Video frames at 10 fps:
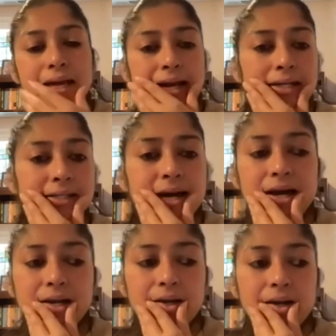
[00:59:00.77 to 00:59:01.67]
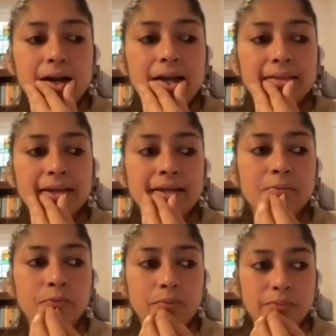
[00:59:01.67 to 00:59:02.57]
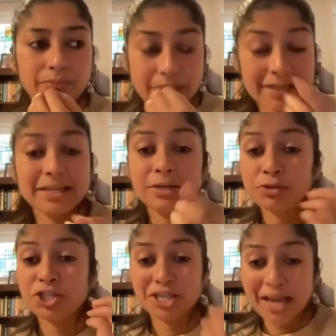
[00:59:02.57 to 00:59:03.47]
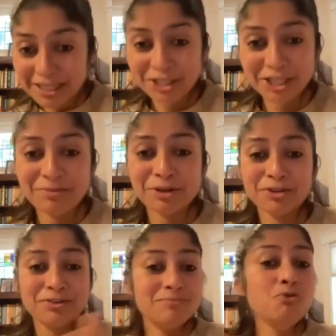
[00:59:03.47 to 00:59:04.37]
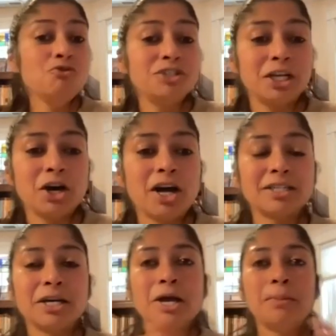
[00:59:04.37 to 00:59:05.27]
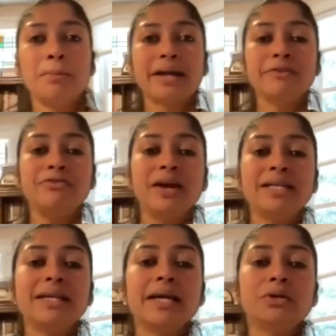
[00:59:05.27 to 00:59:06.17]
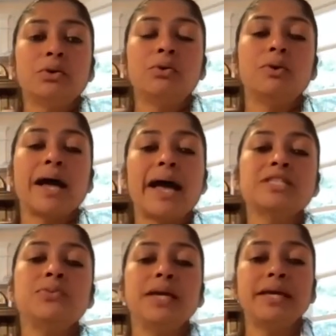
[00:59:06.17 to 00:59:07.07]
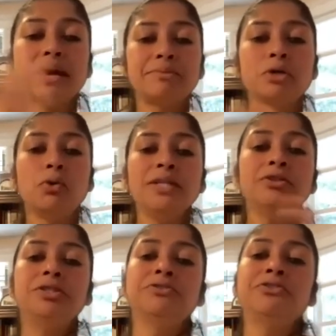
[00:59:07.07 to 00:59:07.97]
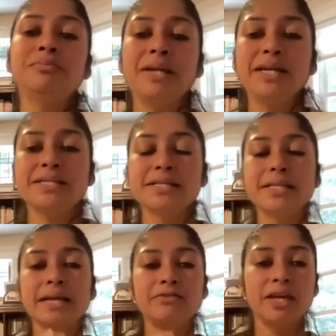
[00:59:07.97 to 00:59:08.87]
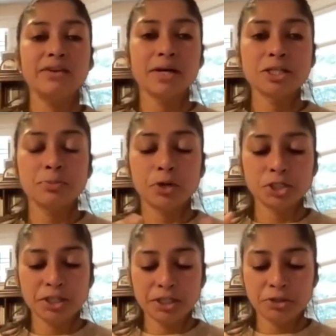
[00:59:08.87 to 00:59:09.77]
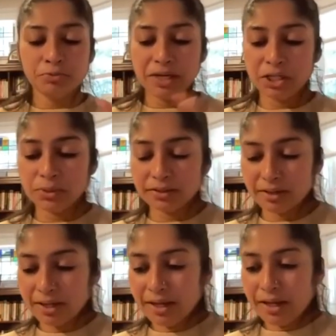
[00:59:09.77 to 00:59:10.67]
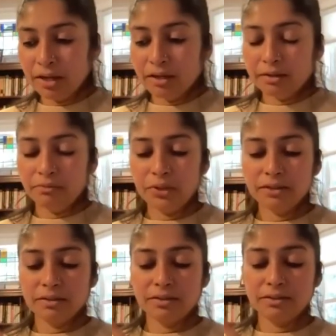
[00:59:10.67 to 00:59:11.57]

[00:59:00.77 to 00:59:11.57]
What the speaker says: And I think it was challenging because we moved a lot, but I felt like as we kept going to different places, life gave us opportunity to meet with